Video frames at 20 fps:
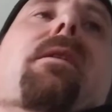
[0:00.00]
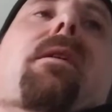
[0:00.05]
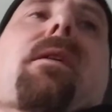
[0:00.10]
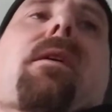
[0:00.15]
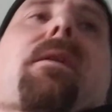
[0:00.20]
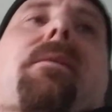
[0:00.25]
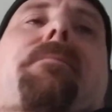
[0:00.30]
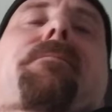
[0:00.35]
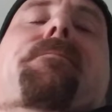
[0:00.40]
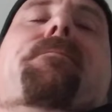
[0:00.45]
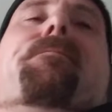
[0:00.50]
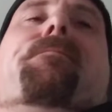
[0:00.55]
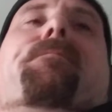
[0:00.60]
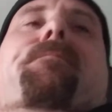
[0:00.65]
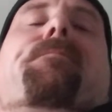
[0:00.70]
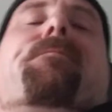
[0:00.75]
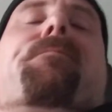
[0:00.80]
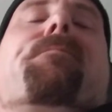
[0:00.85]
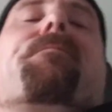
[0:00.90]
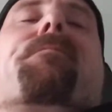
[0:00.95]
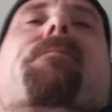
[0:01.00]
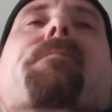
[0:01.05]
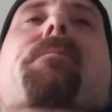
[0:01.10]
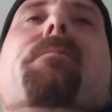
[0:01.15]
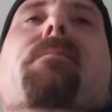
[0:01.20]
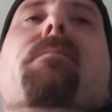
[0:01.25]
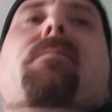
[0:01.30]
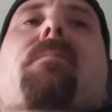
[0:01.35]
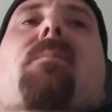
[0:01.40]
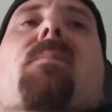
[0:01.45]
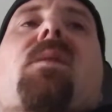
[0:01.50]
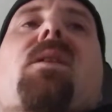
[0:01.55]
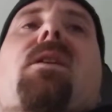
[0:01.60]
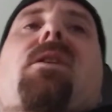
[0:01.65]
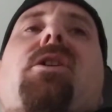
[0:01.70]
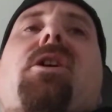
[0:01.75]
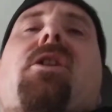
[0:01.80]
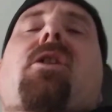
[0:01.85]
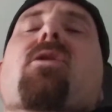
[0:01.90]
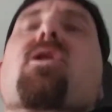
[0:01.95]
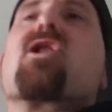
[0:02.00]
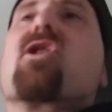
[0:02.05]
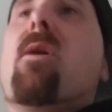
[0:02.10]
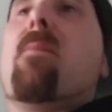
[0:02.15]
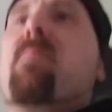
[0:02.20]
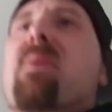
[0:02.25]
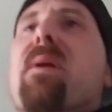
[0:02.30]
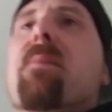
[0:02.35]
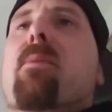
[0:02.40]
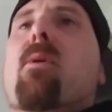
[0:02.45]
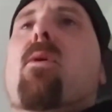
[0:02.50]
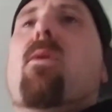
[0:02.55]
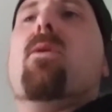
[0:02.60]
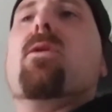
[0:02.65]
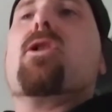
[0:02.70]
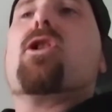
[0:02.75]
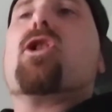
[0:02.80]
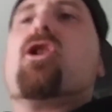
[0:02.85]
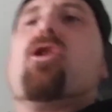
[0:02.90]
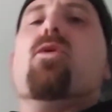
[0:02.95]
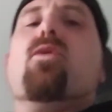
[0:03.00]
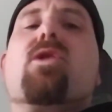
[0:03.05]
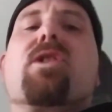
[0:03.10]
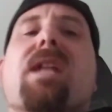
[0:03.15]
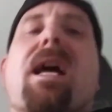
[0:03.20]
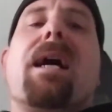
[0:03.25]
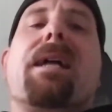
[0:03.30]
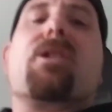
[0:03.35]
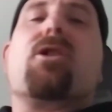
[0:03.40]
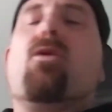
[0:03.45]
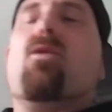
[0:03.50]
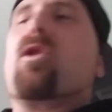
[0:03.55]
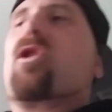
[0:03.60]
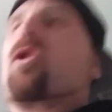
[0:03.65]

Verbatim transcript: uh, you know, some people choose not to